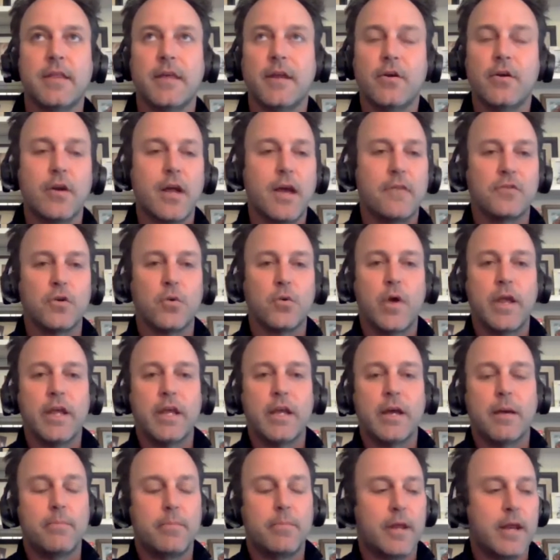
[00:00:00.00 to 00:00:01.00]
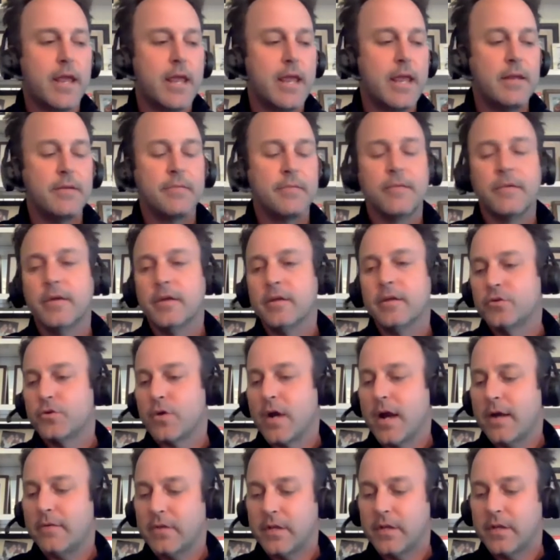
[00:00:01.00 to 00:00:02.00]
They don't have to wake up at 8,
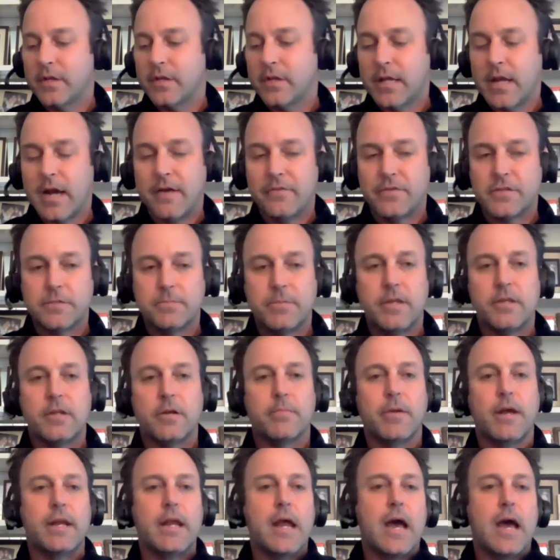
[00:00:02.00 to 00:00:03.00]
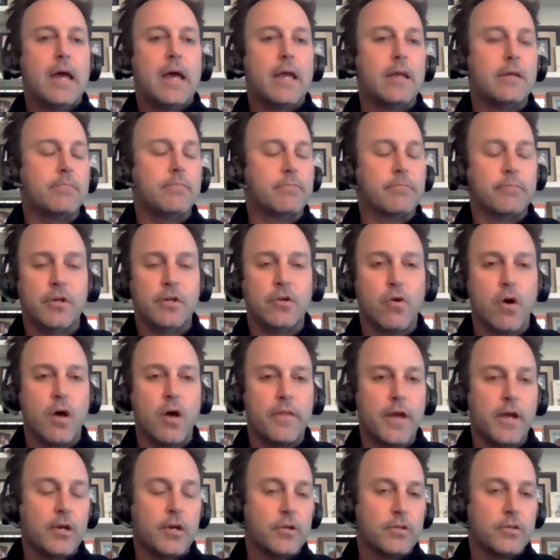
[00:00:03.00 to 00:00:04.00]
drive to the office, be there by 9, all
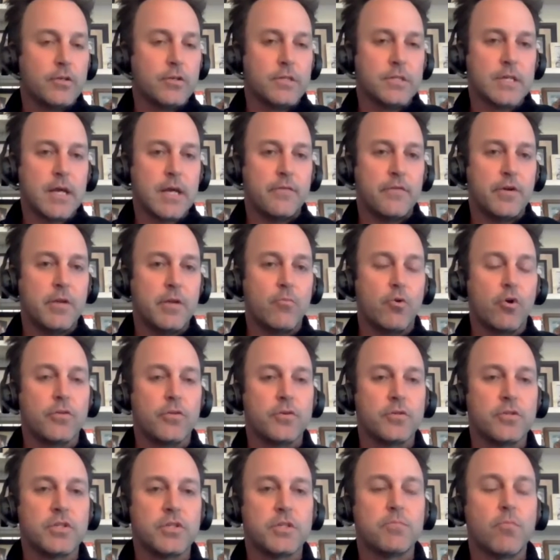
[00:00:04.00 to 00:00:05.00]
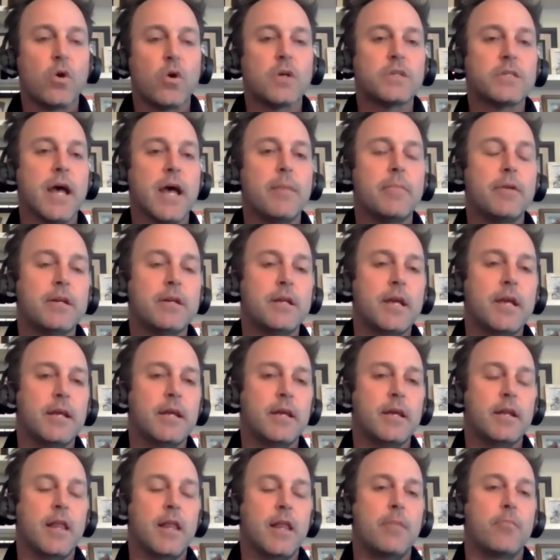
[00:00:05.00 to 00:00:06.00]
that good stuff anymore. There's just more time in a day to
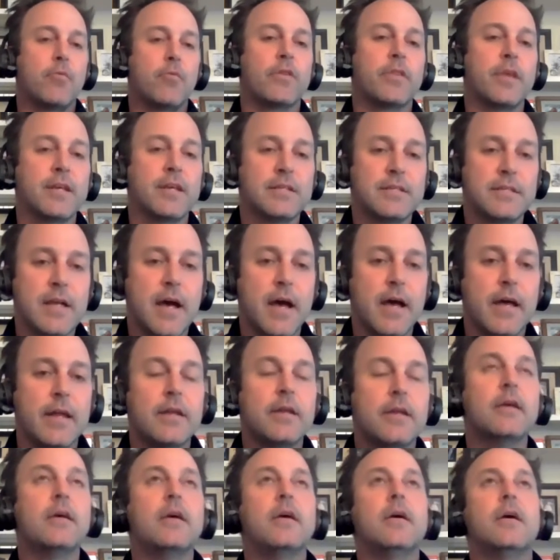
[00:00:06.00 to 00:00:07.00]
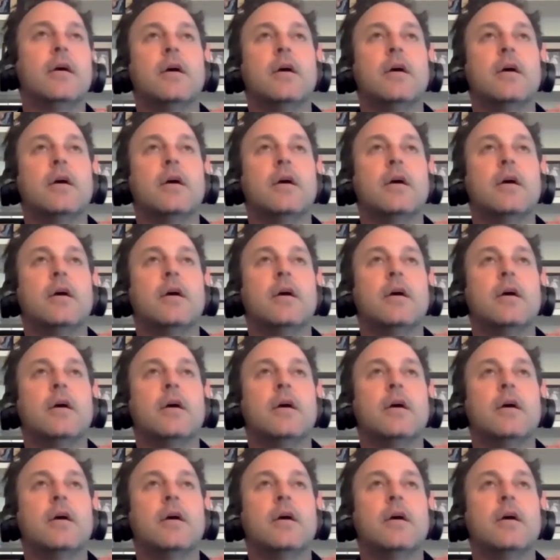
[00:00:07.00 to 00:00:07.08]
get a lot more things done.